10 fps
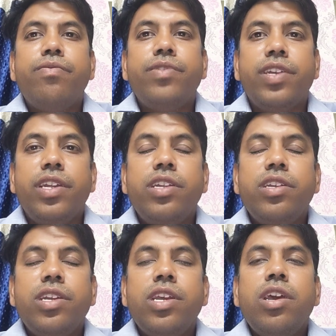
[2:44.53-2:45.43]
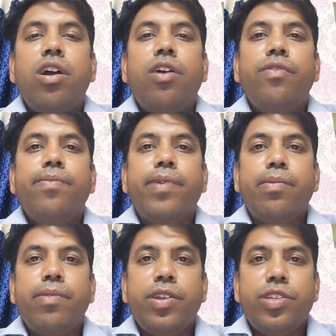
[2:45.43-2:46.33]
change of a
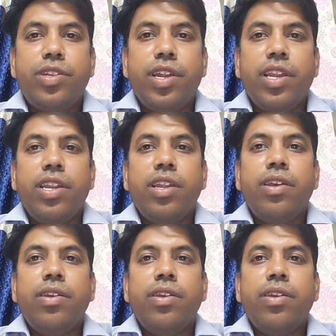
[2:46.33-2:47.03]
permanent strain.